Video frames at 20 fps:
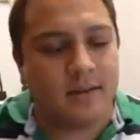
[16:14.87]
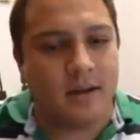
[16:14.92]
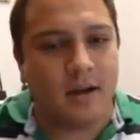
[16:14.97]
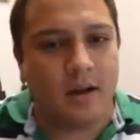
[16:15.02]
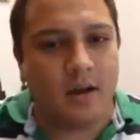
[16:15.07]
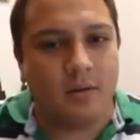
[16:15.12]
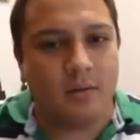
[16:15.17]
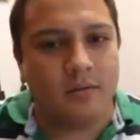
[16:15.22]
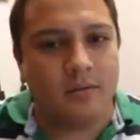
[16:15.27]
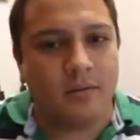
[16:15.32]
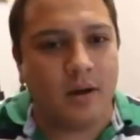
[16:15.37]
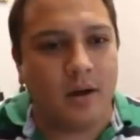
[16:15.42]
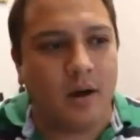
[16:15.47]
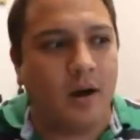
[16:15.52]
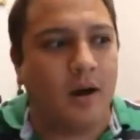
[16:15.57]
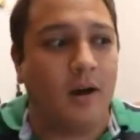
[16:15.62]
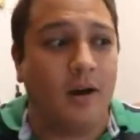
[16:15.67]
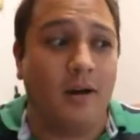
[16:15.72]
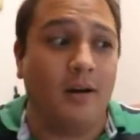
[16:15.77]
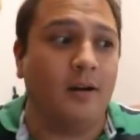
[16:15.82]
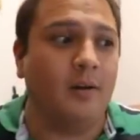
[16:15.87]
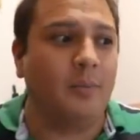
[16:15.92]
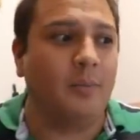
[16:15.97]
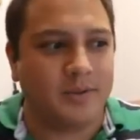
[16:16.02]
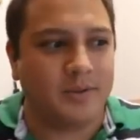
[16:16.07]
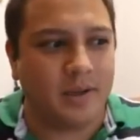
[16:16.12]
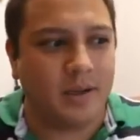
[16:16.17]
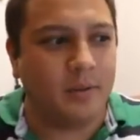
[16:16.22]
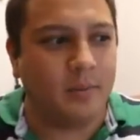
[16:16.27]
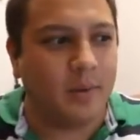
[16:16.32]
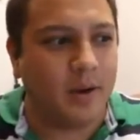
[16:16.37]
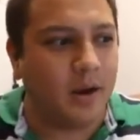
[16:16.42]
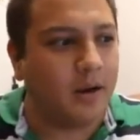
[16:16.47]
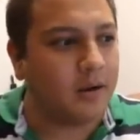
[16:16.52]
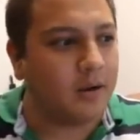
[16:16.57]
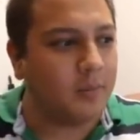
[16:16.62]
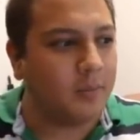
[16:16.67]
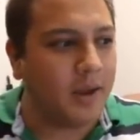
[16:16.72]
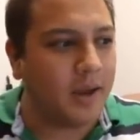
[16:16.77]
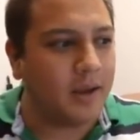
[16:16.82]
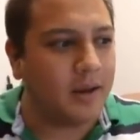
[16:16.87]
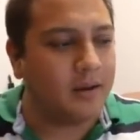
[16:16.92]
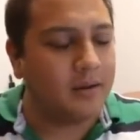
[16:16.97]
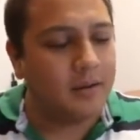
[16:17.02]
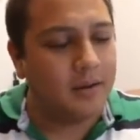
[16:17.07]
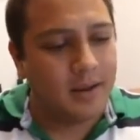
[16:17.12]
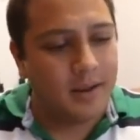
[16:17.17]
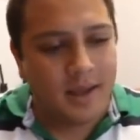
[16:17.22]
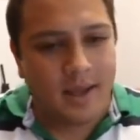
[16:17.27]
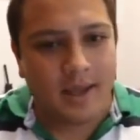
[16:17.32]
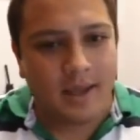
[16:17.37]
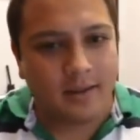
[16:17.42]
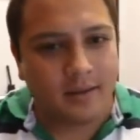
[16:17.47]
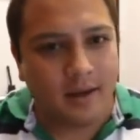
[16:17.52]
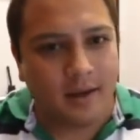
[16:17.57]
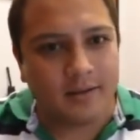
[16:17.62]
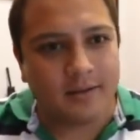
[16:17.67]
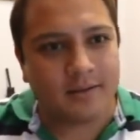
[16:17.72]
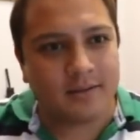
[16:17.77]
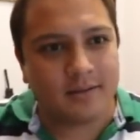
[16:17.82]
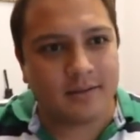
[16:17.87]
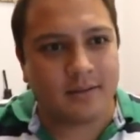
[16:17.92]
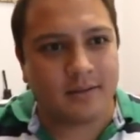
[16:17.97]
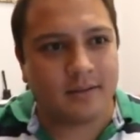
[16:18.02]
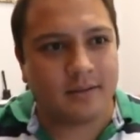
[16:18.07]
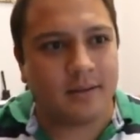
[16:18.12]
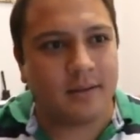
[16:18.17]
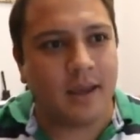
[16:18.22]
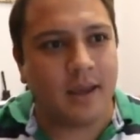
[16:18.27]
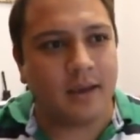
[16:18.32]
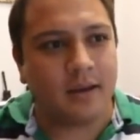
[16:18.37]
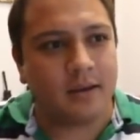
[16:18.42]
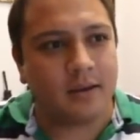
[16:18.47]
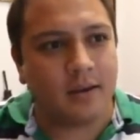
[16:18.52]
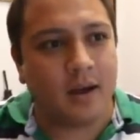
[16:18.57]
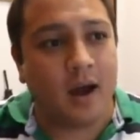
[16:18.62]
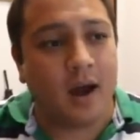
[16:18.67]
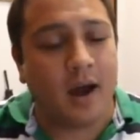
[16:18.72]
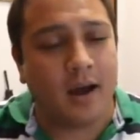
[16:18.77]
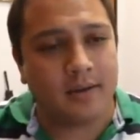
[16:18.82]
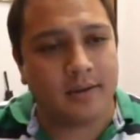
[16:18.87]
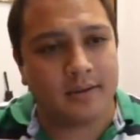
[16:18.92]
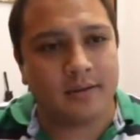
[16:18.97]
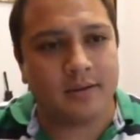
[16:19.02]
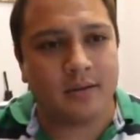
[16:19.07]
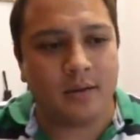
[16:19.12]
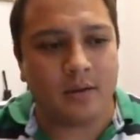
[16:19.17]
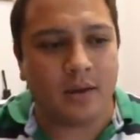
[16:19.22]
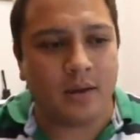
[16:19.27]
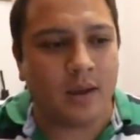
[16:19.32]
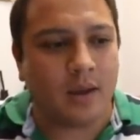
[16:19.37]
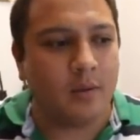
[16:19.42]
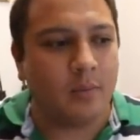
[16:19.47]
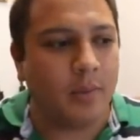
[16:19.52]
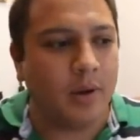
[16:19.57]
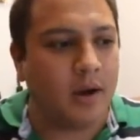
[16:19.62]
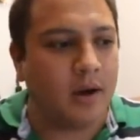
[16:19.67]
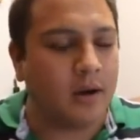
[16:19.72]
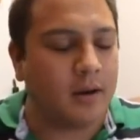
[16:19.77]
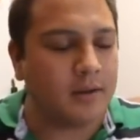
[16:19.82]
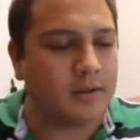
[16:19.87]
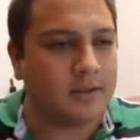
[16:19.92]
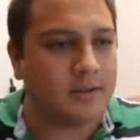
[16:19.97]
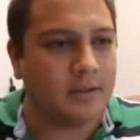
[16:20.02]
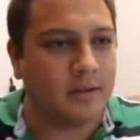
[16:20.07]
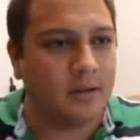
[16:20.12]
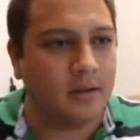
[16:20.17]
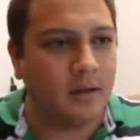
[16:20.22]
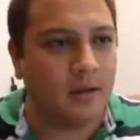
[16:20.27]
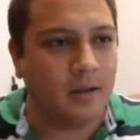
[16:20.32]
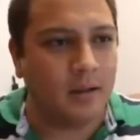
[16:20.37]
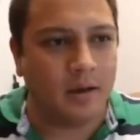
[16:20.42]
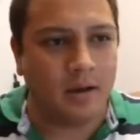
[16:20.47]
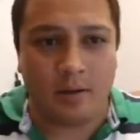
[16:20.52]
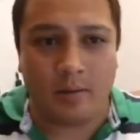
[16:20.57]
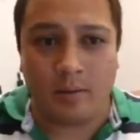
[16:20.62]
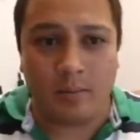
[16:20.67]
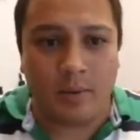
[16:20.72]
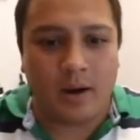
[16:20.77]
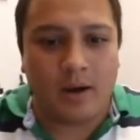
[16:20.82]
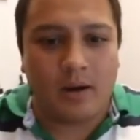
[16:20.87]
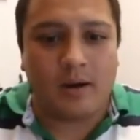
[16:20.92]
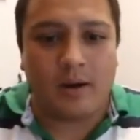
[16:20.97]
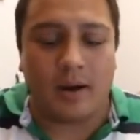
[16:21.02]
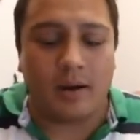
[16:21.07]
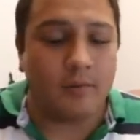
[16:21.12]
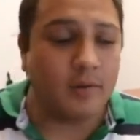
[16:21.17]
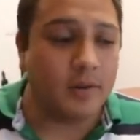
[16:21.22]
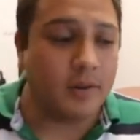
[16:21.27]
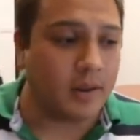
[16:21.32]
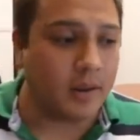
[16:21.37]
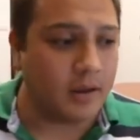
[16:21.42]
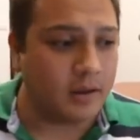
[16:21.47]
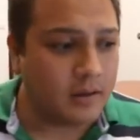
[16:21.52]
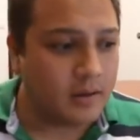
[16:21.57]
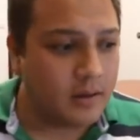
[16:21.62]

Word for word: know, all 100% American made. It does take cost to get American steel and American everything.